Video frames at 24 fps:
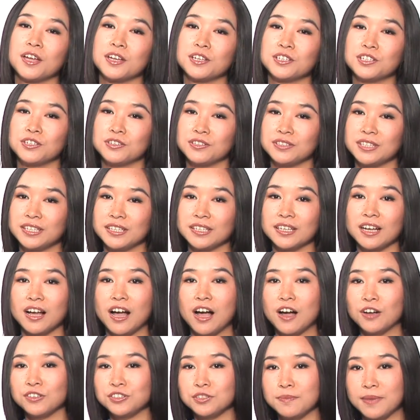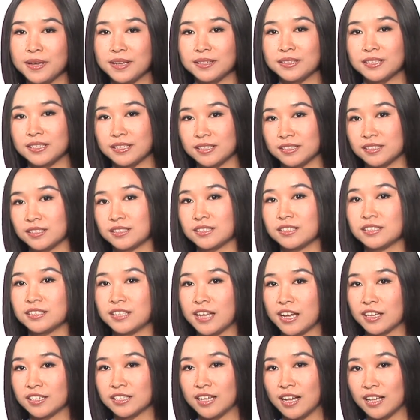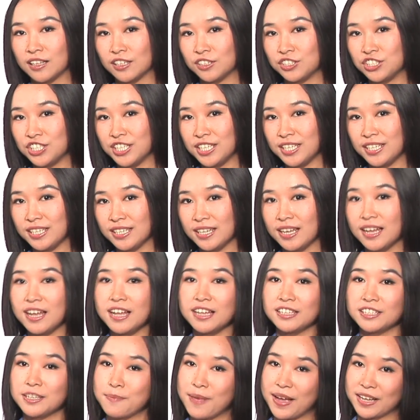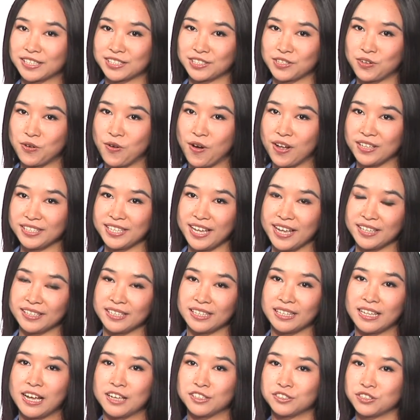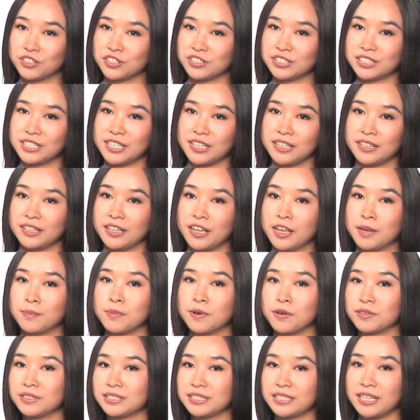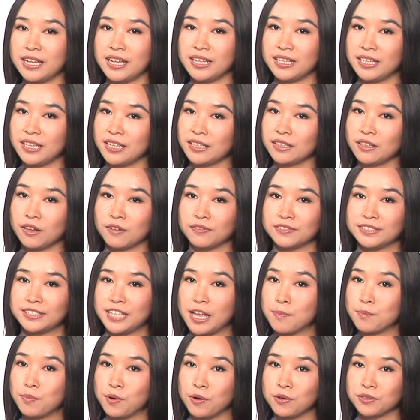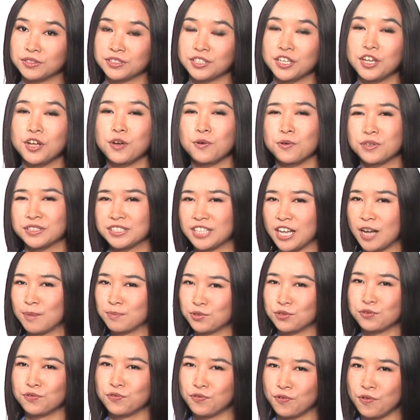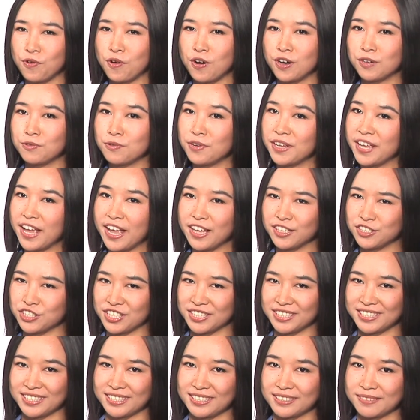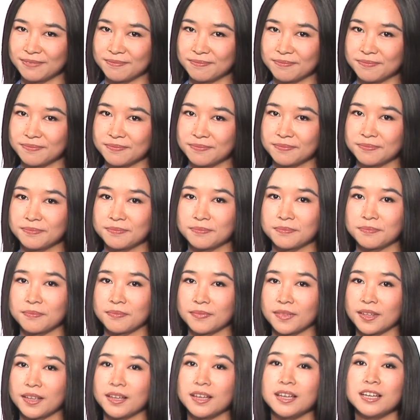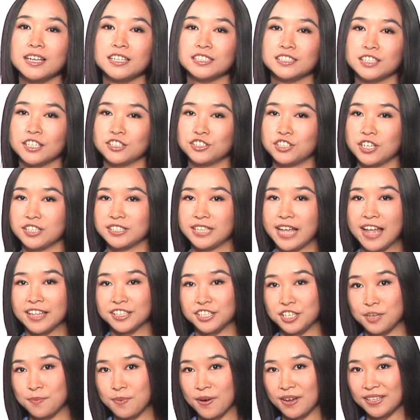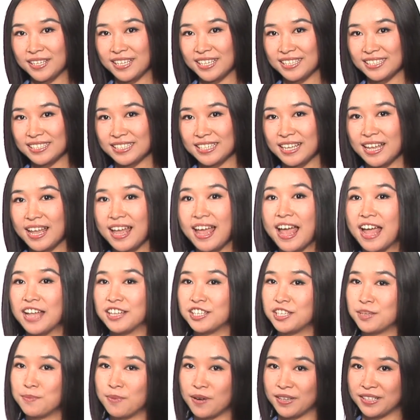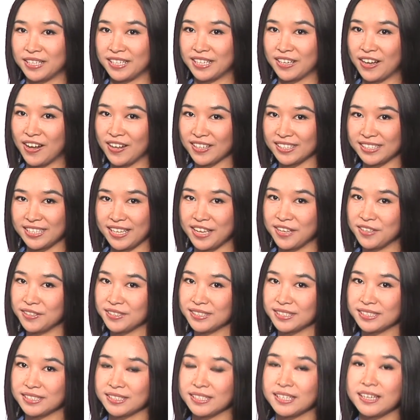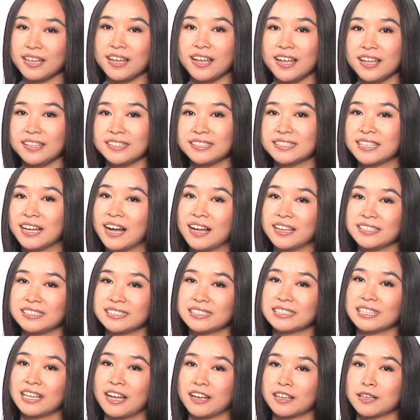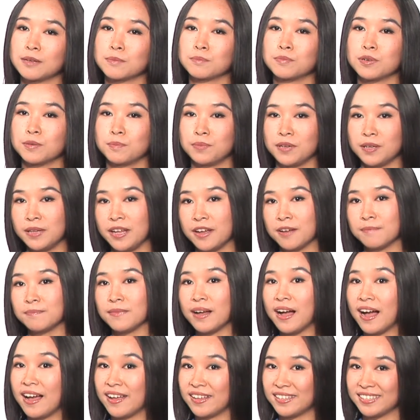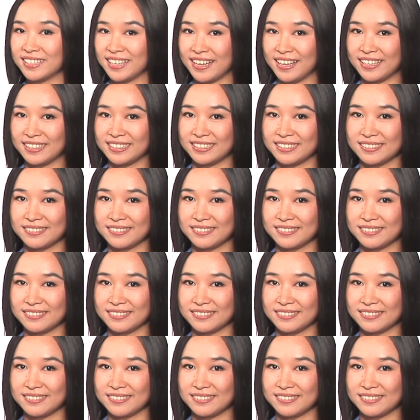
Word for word: Using automated technology, the MACSQuant analyzers enable staining of samples with up to four reagents, such as antibodies, antibody cocktails, and dyes like propidium iodide.